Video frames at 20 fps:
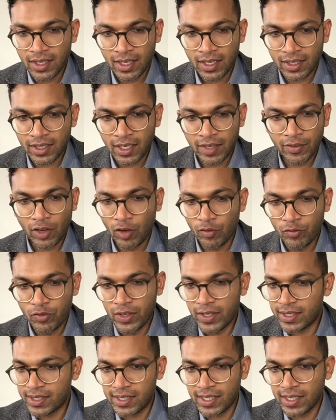uh, kind of
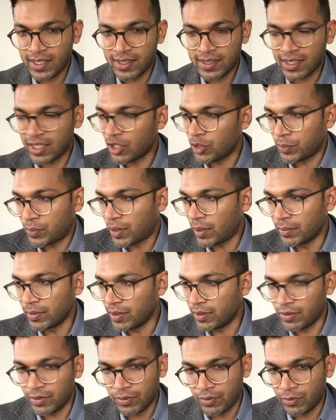obvious things that you'll
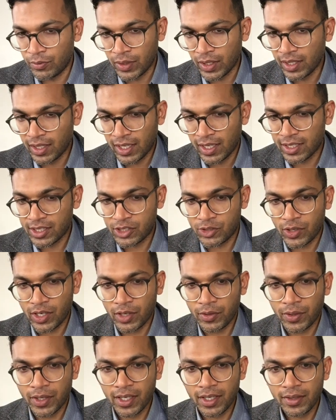probably realize
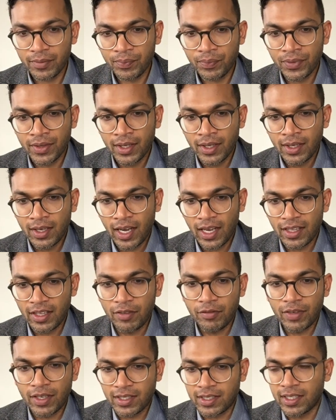straight away. And
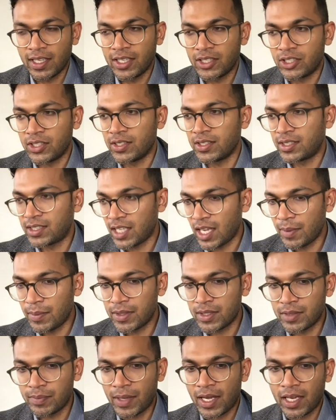then ventilation,
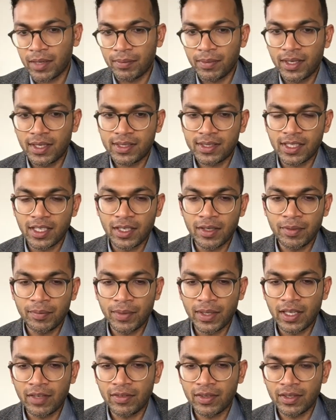same as bag masking,
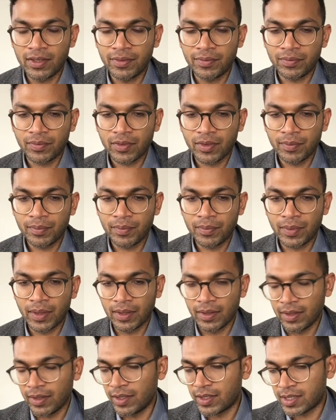but even,
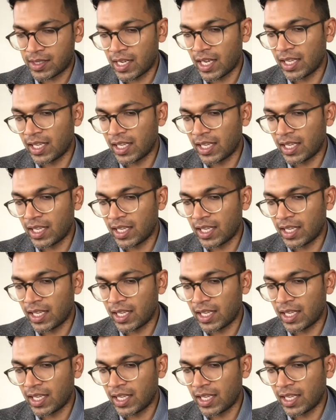but it's